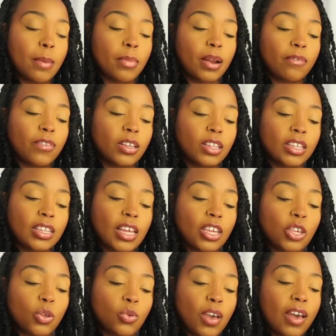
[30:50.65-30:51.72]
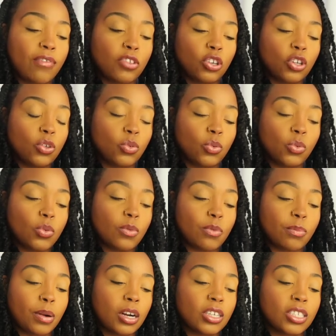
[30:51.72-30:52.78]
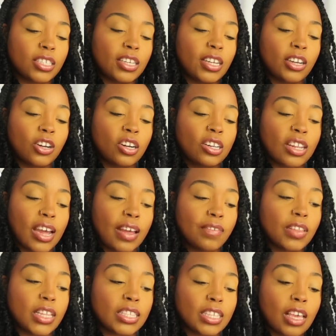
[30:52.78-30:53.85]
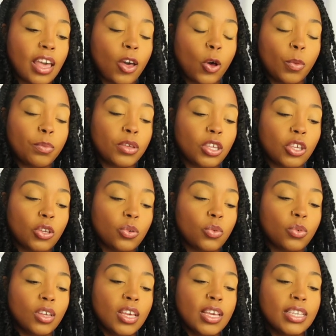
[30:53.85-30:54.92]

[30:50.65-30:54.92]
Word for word: but i'm feeling like you have a new person in your life that's helping you